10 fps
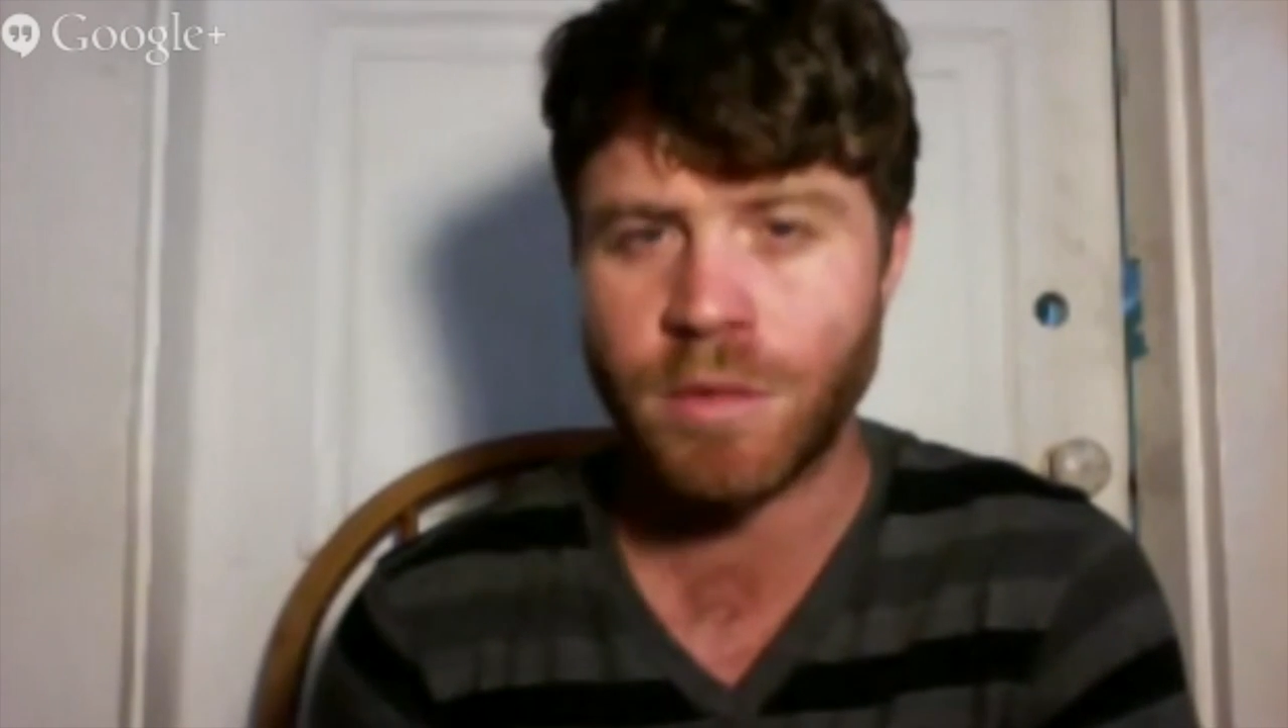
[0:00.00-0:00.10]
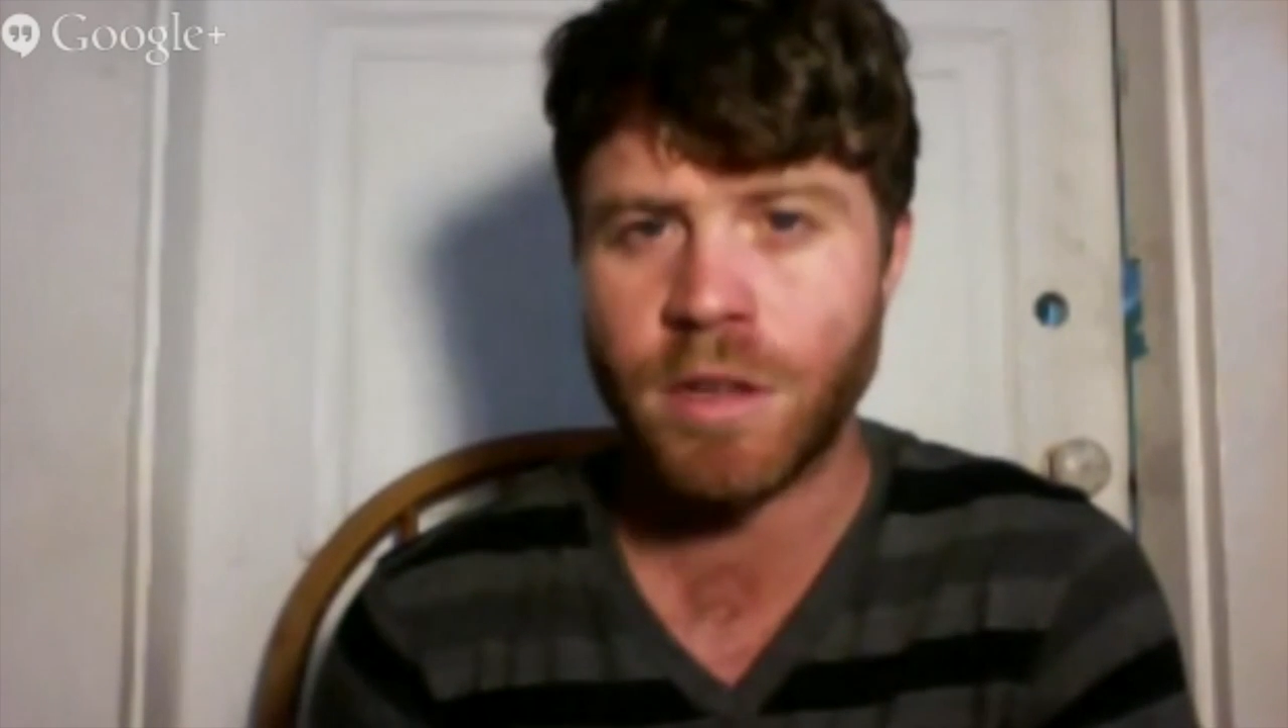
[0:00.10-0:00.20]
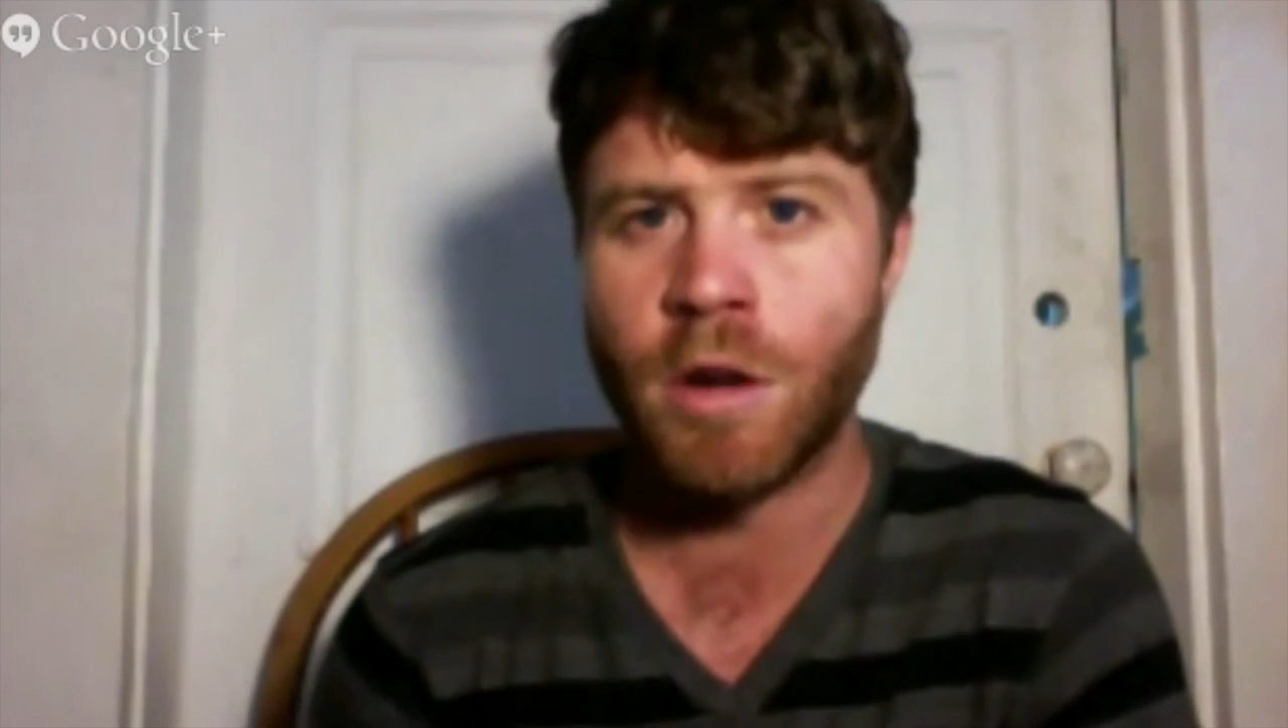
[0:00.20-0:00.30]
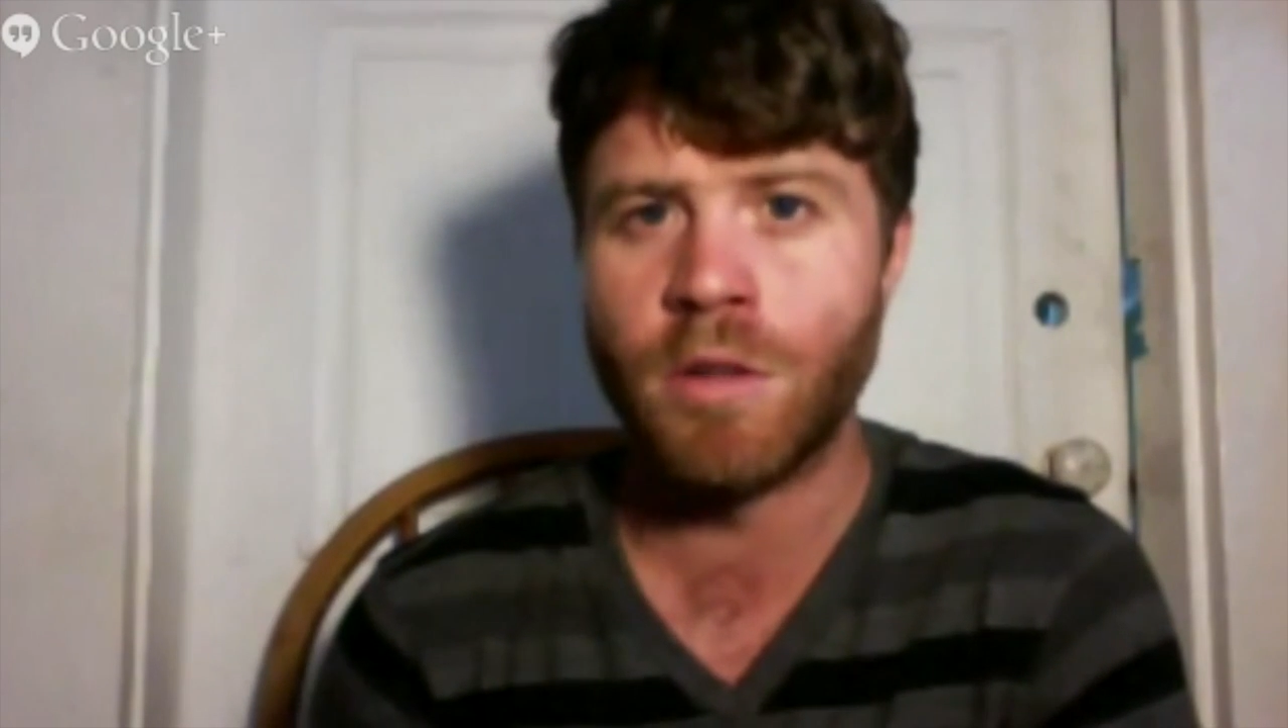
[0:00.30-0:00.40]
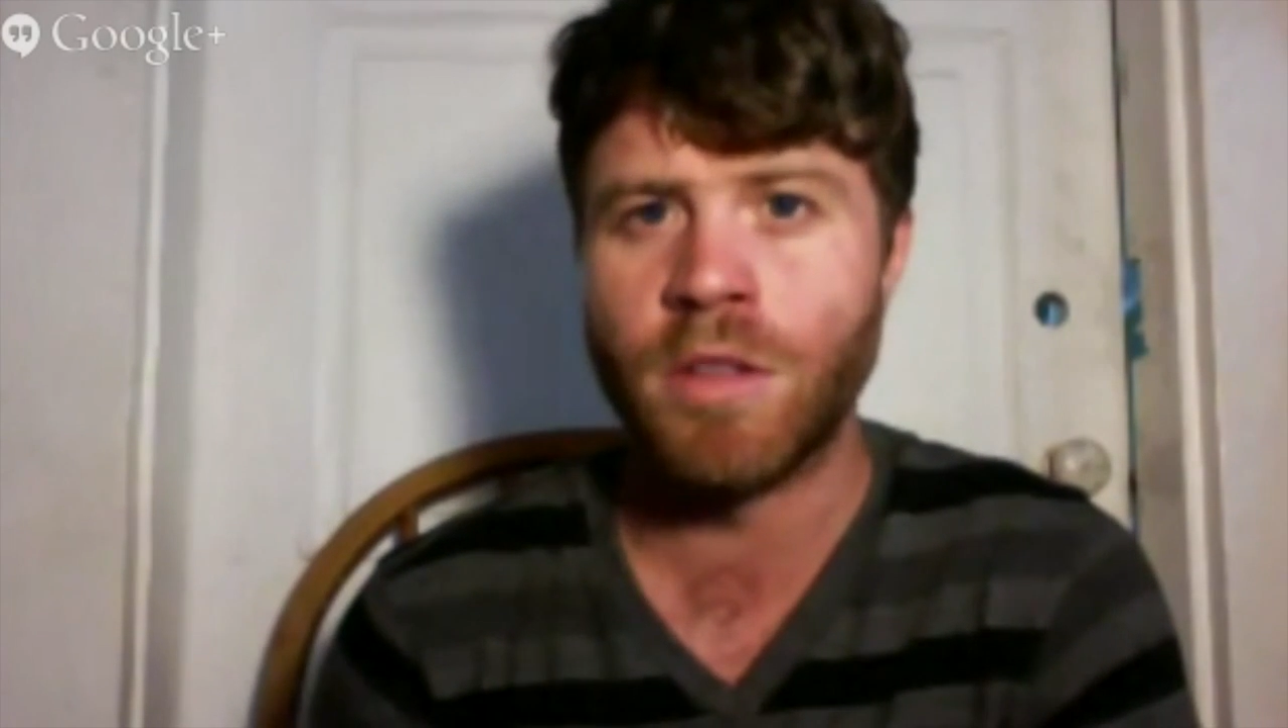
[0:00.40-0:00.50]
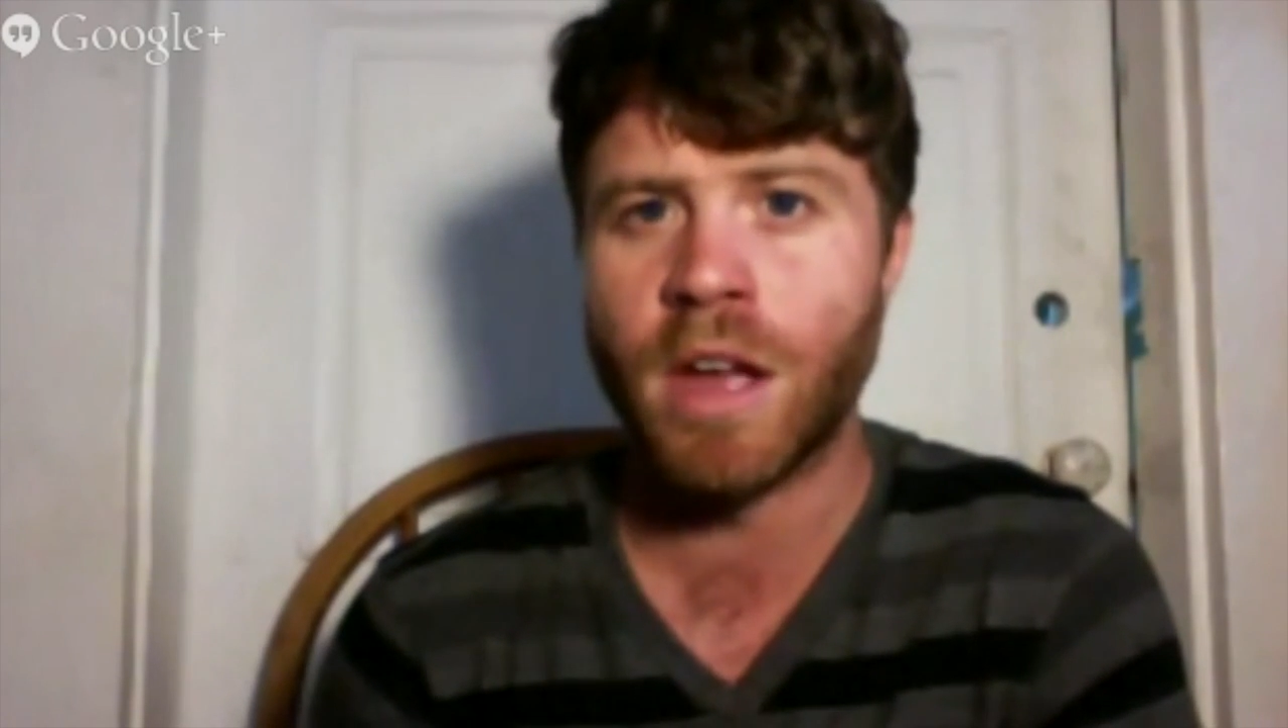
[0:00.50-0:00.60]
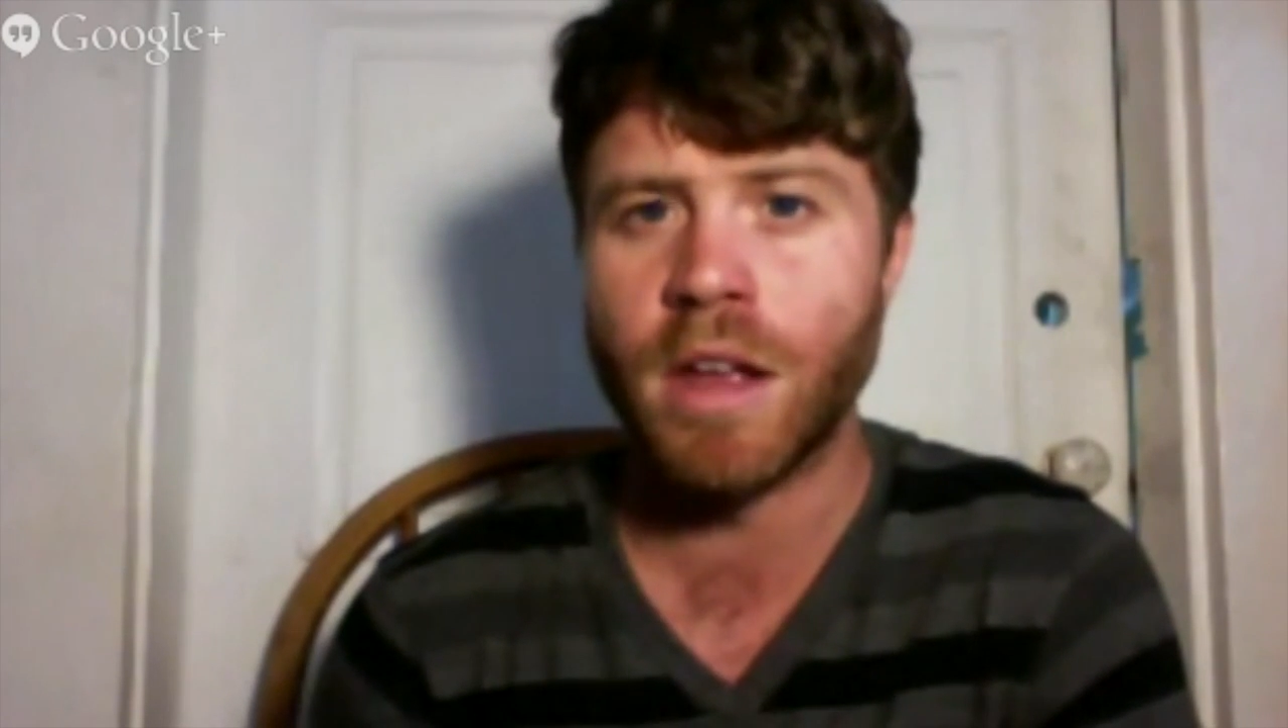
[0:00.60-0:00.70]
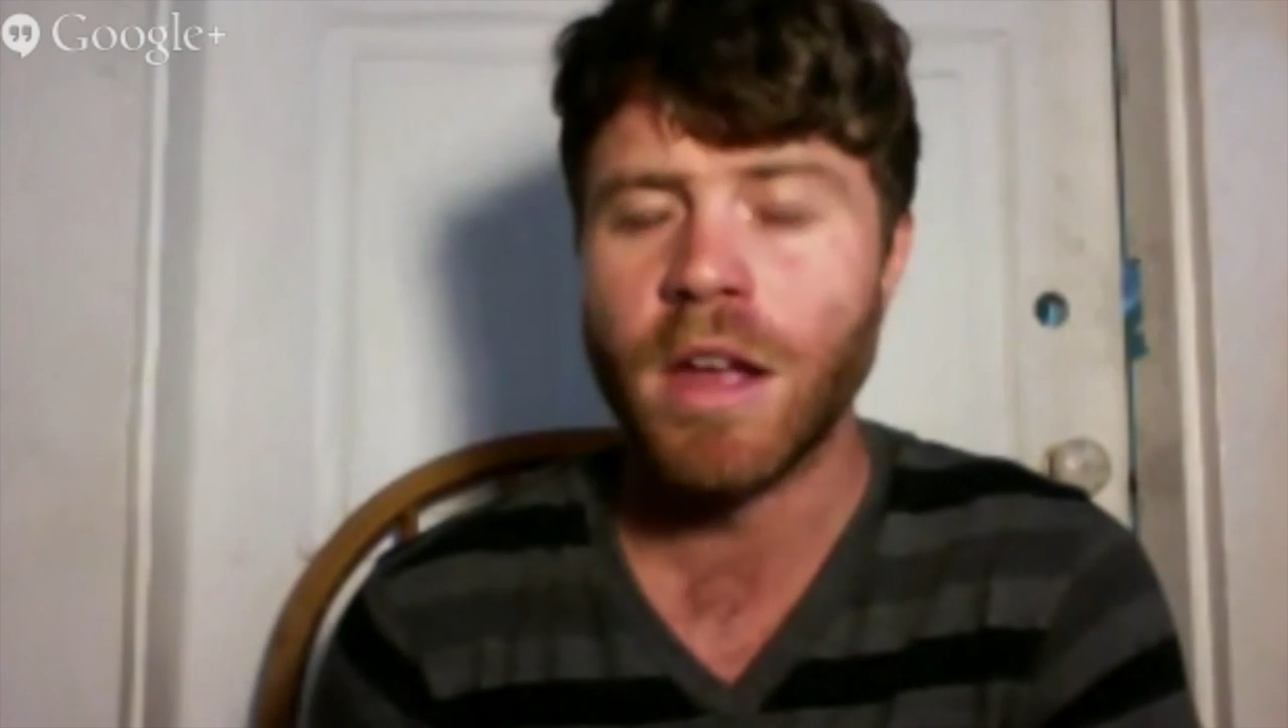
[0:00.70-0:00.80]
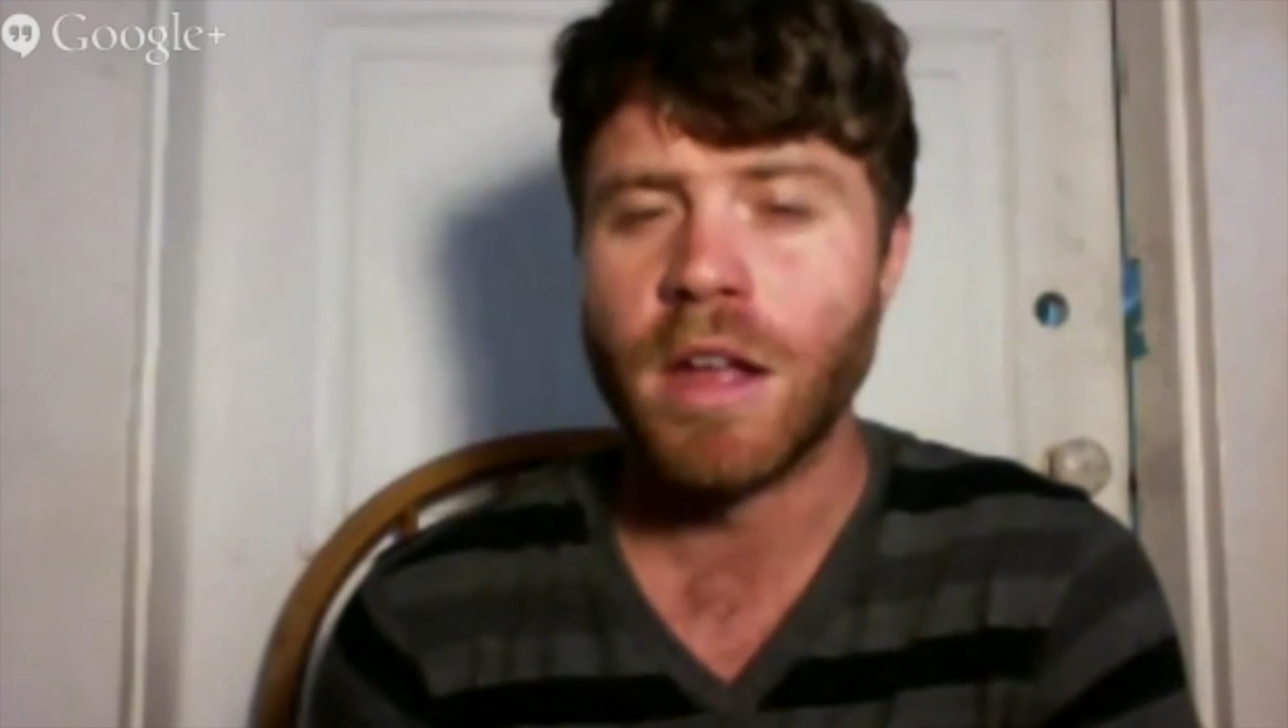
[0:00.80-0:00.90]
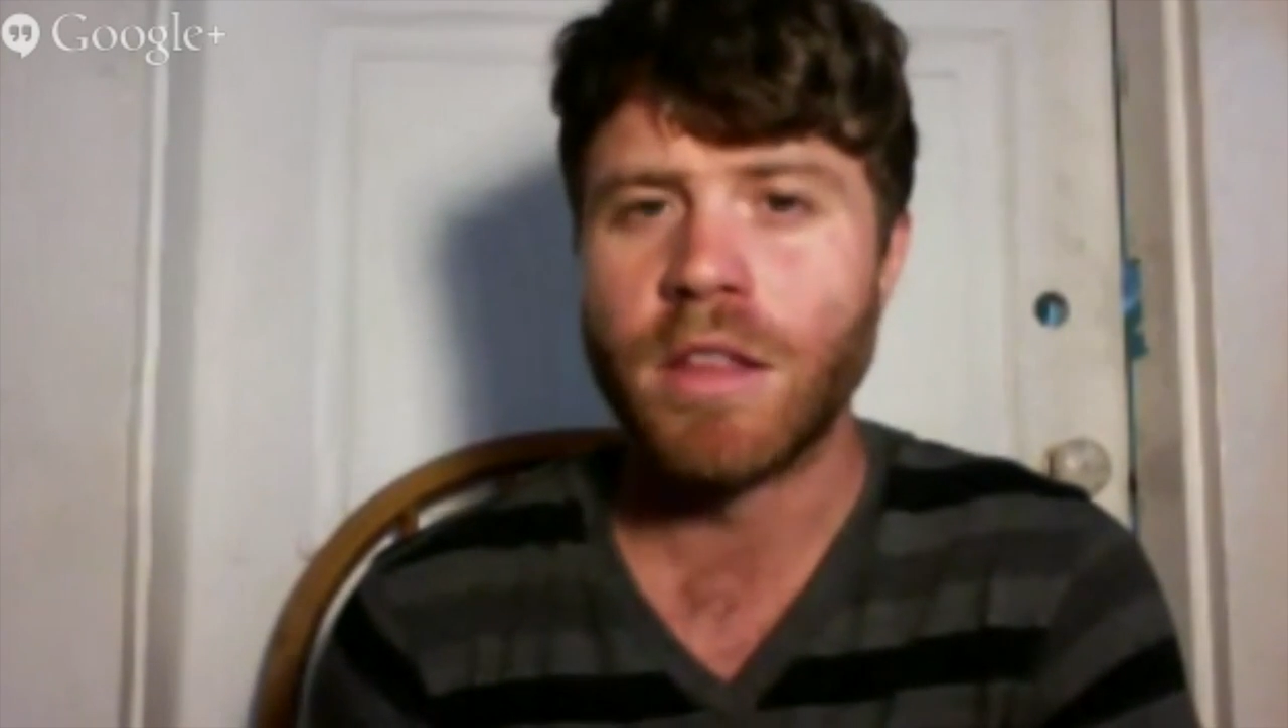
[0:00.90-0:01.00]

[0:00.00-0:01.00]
and we know that